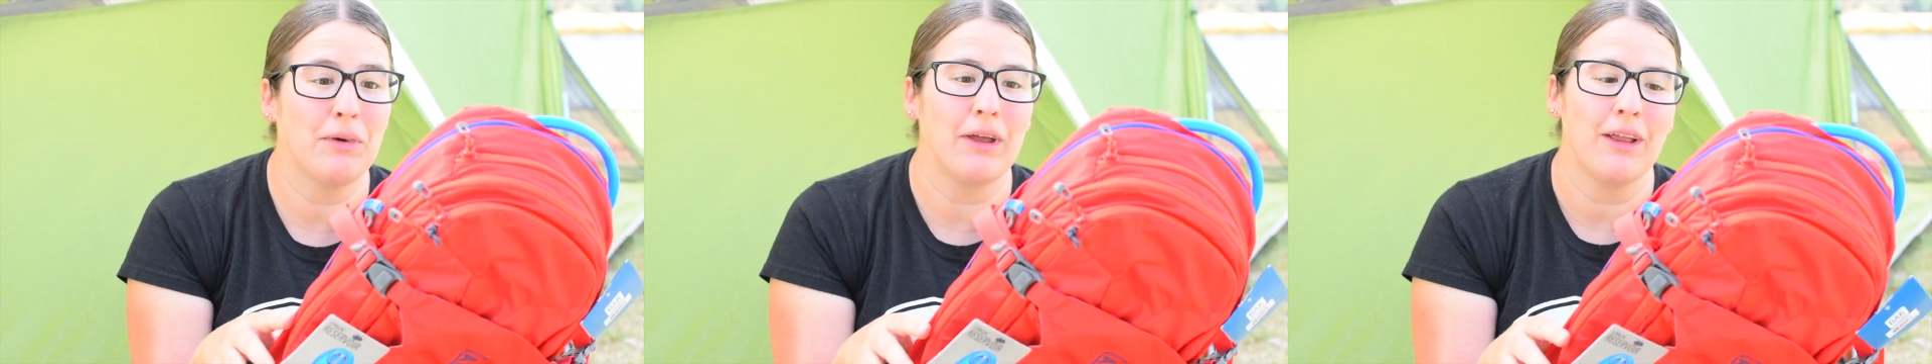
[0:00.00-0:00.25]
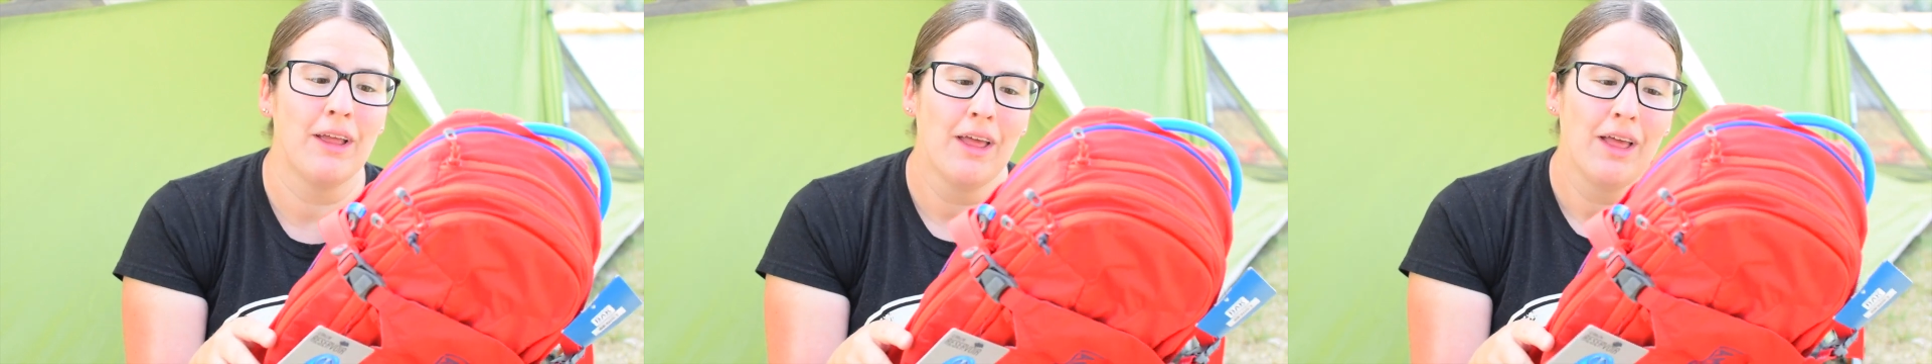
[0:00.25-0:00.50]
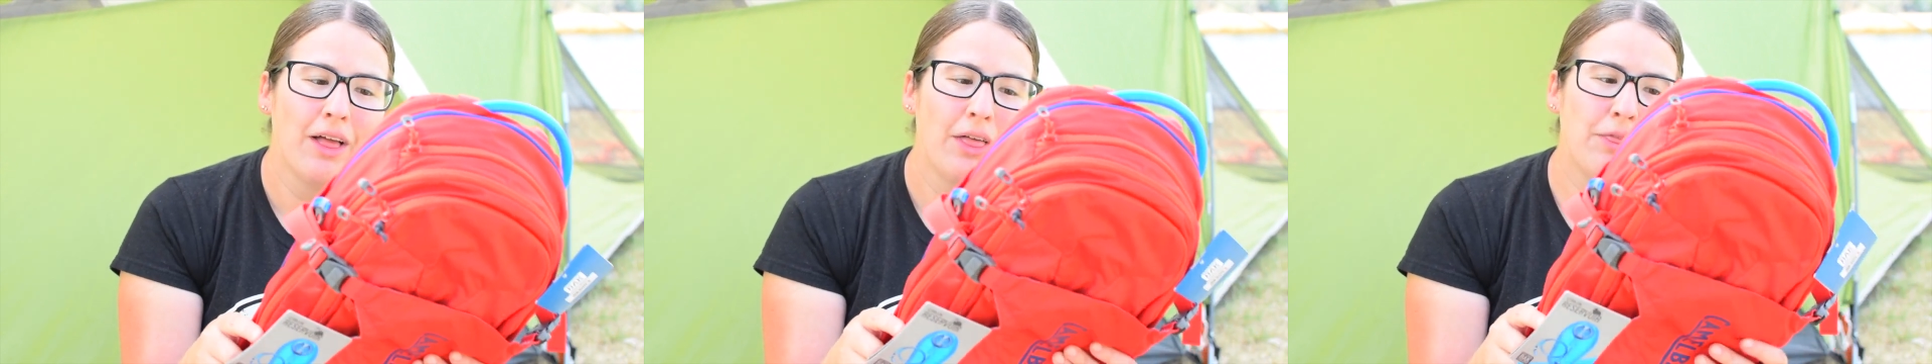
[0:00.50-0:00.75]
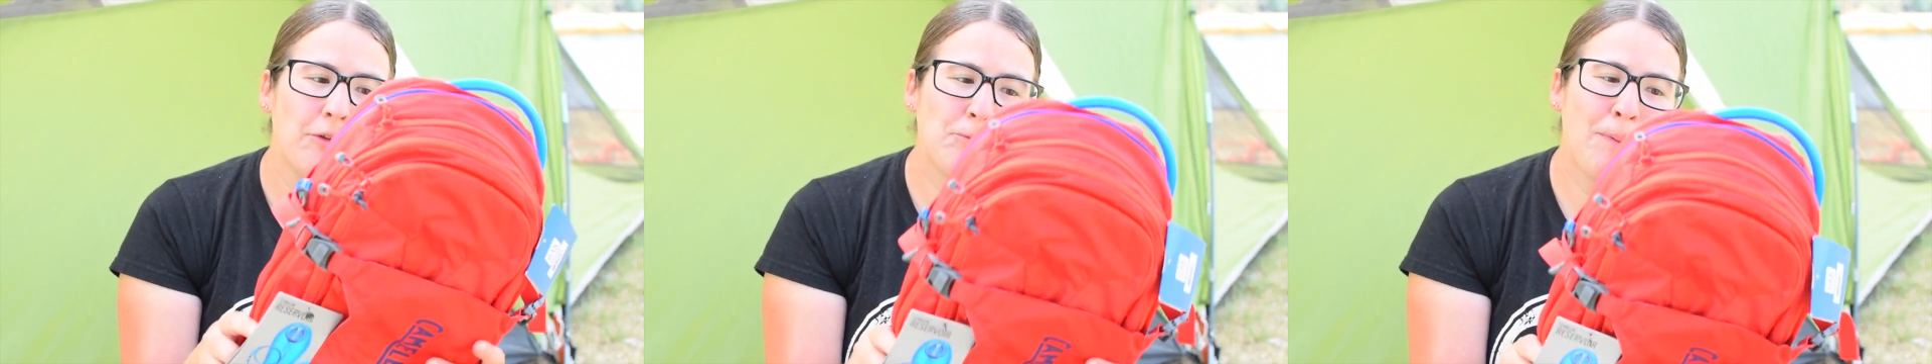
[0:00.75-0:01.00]
But
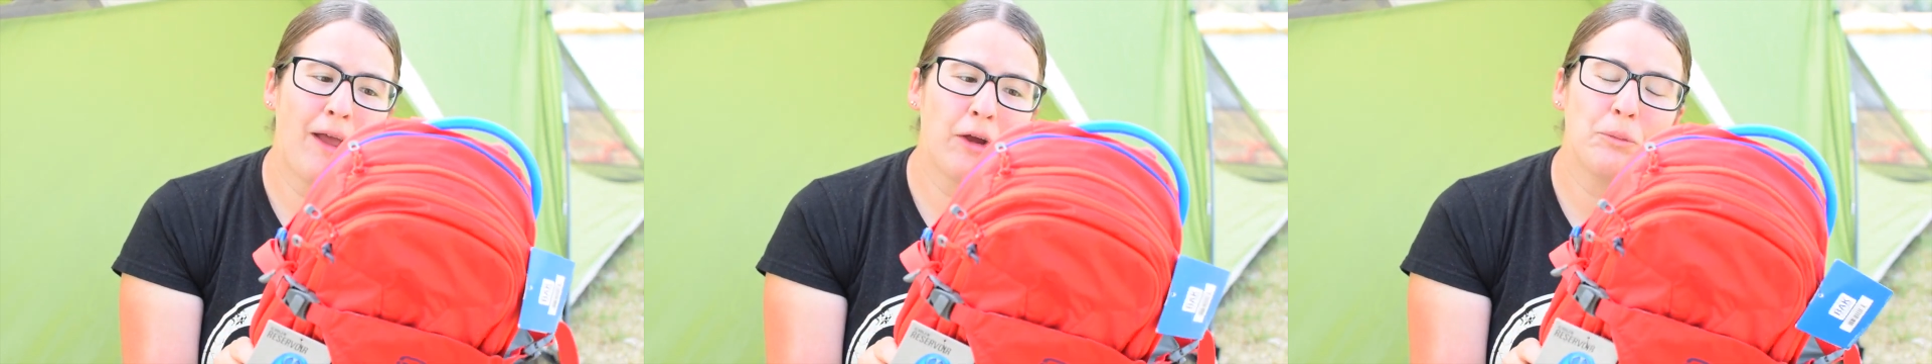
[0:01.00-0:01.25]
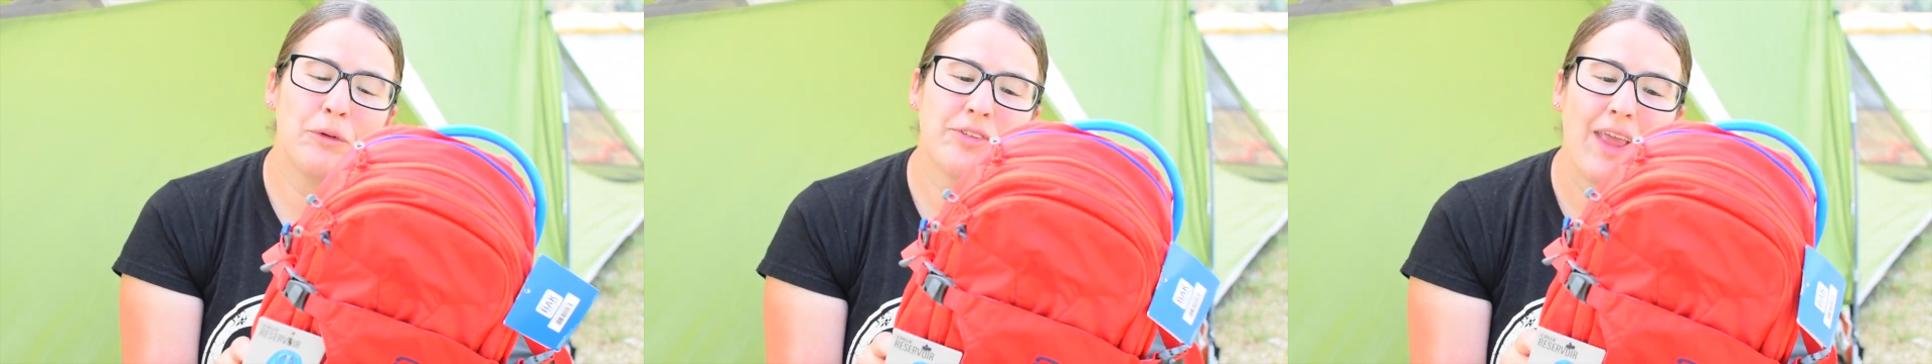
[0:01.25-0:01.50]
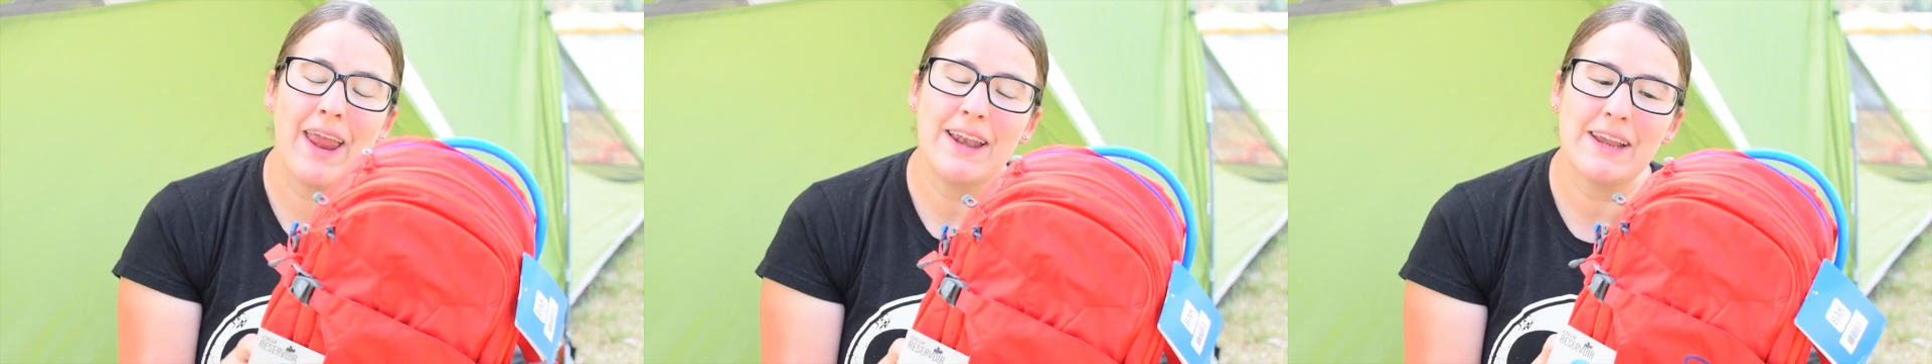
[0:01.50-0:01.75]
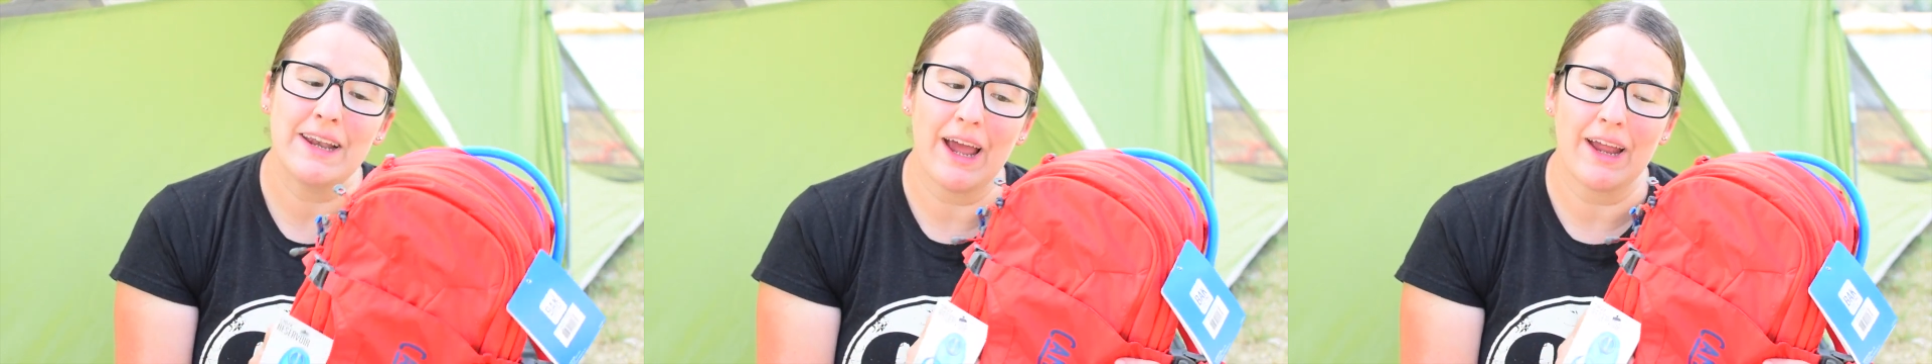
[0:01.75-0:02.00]
this pack was
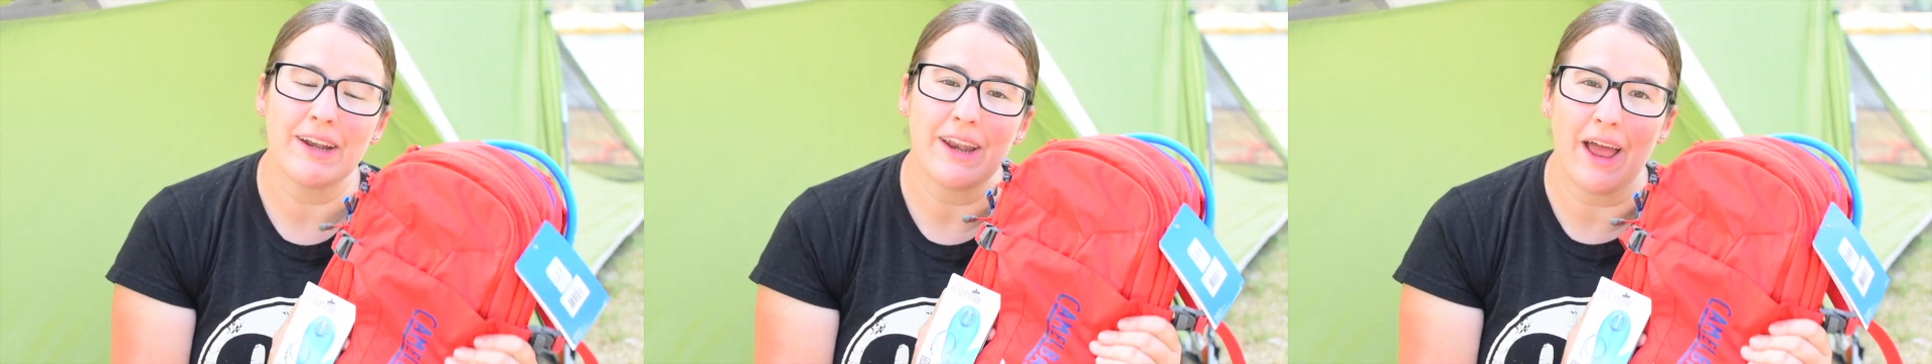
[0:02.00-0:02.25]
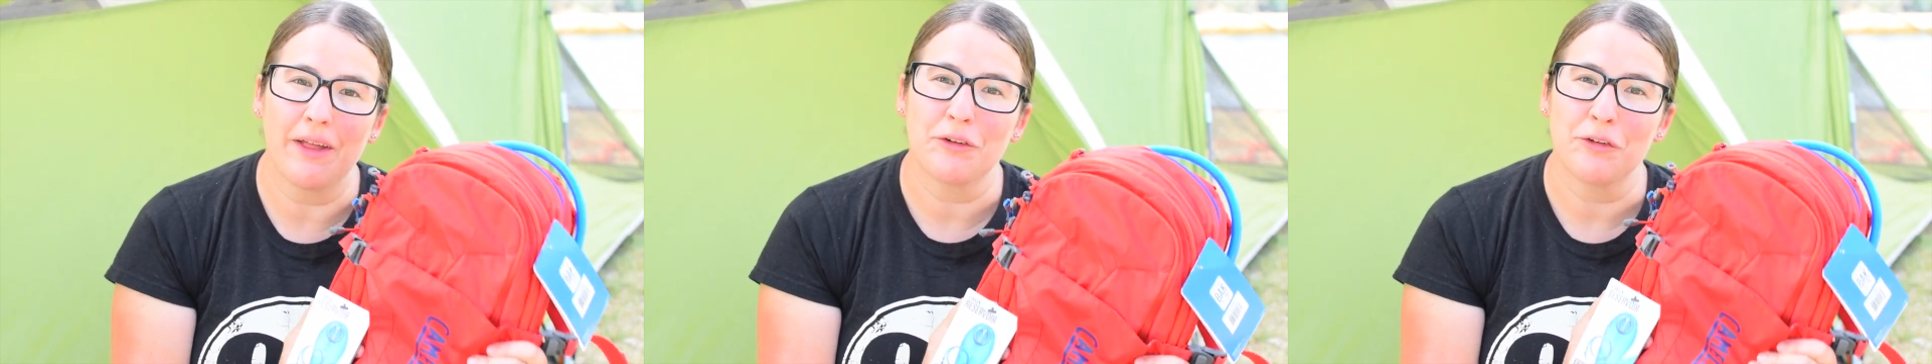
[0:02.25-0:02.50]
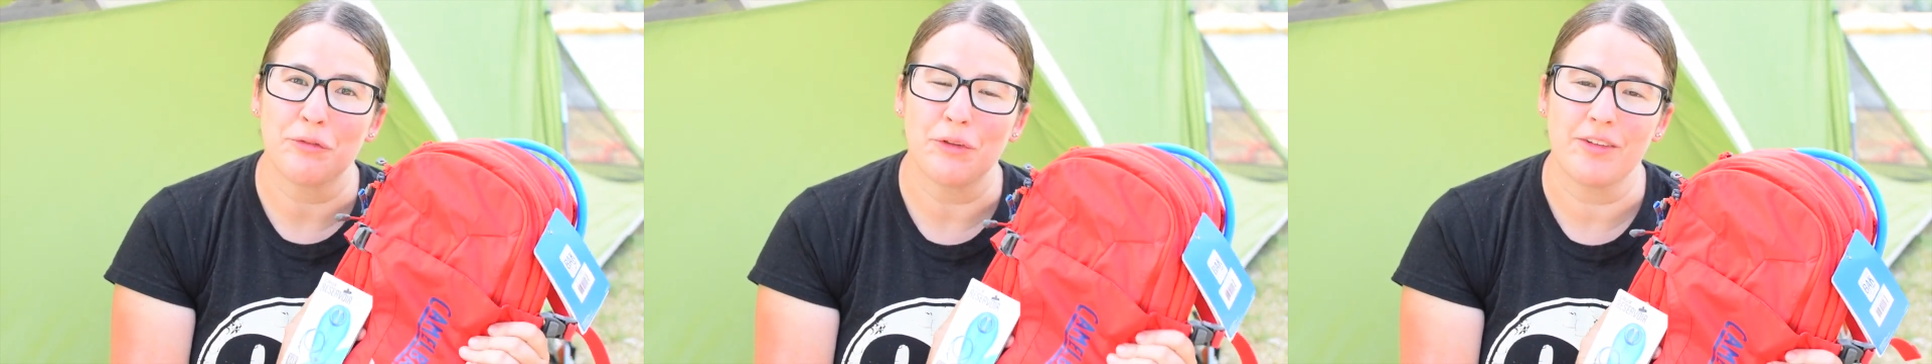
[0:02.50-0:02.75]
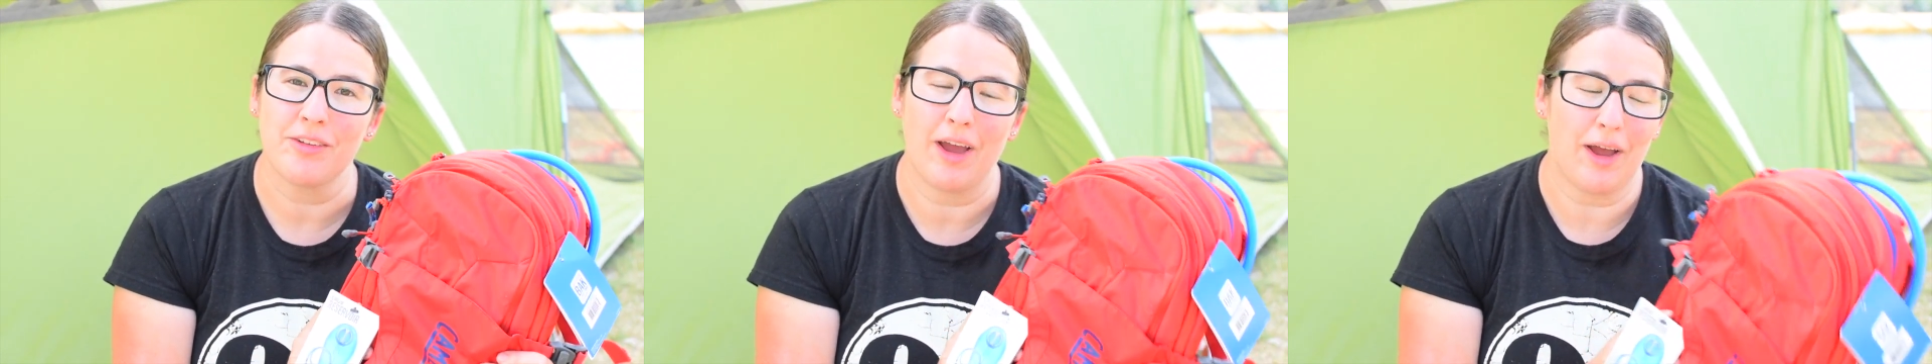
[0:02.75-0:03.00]
$89 for
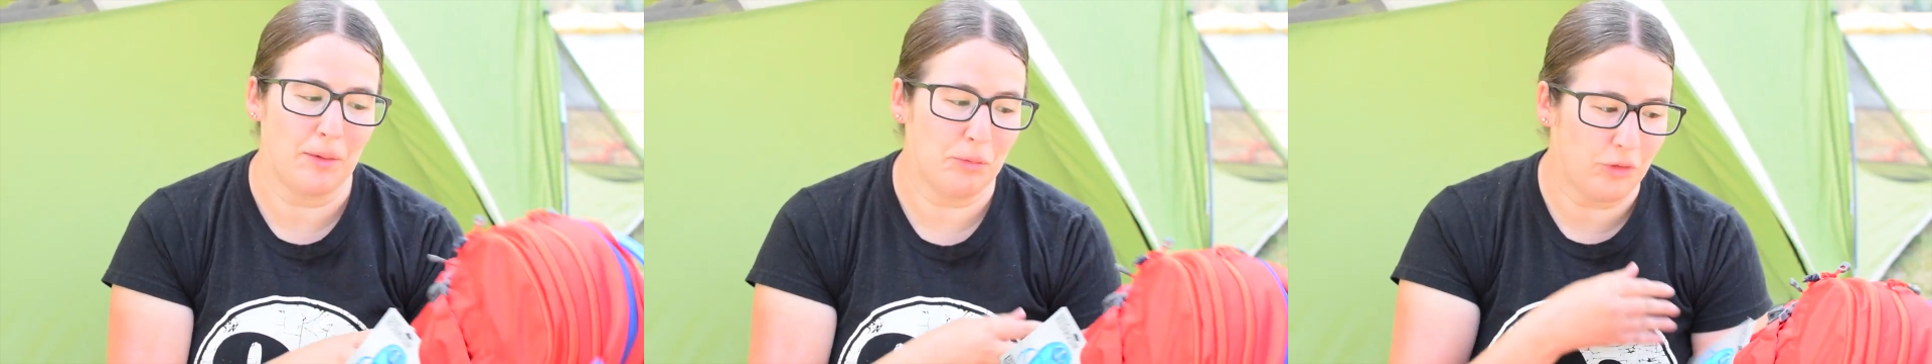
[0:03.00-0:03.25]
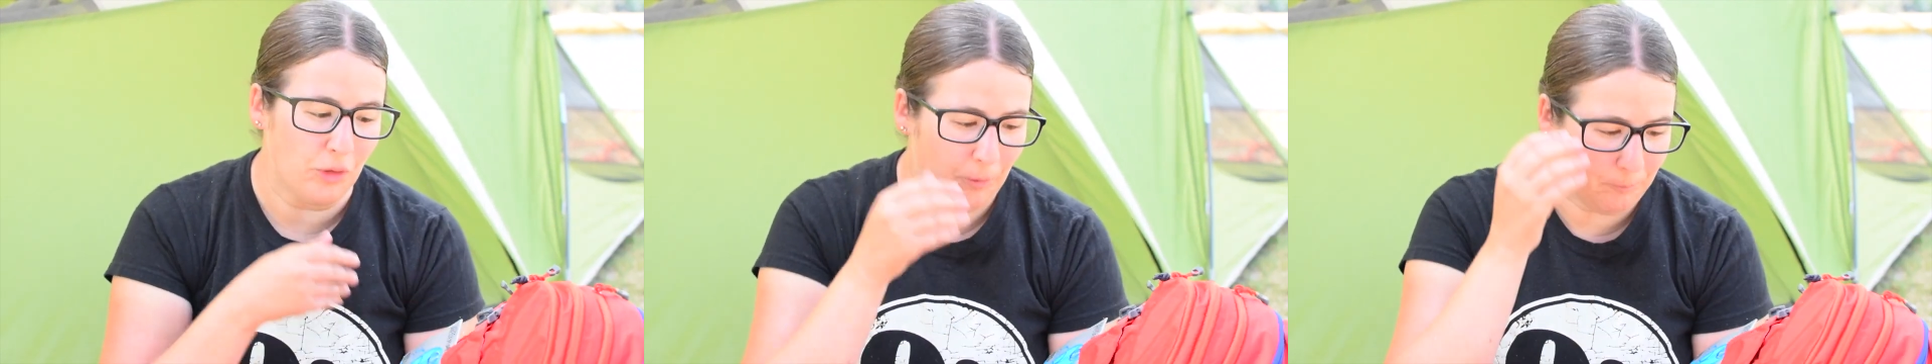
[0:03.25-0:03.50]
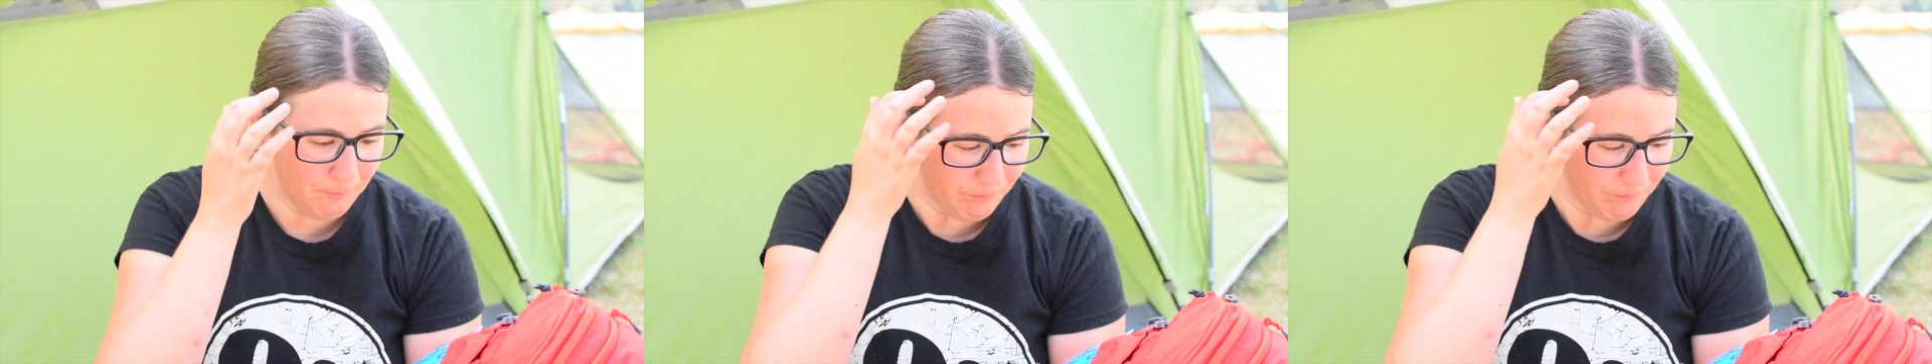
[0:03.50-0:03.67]
the time, so